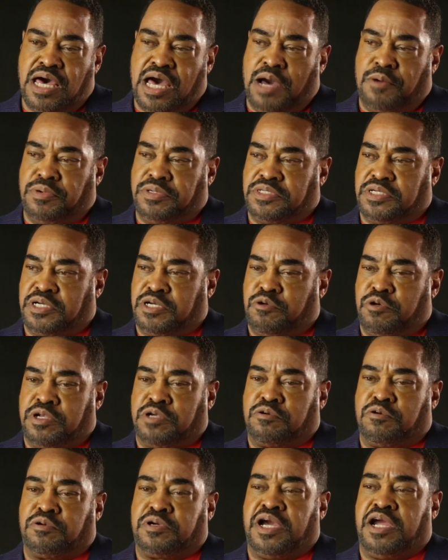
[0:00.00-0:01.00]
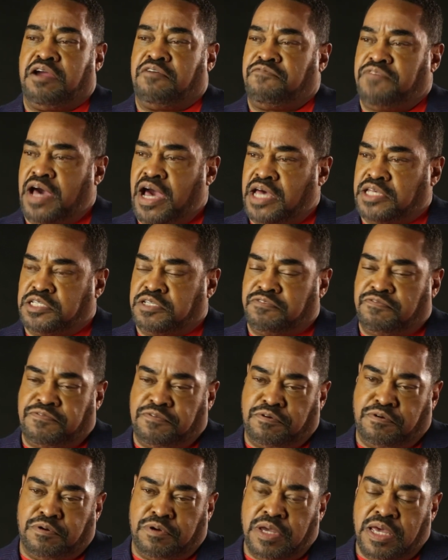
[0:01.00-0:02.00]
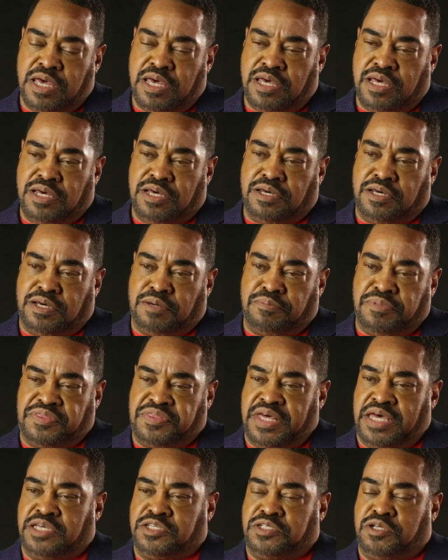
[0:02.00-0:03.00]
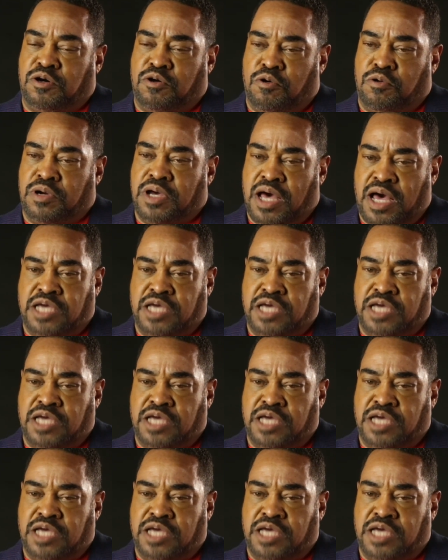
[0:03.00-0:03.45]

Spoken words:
I was a critical care advisor for Bethesda Oak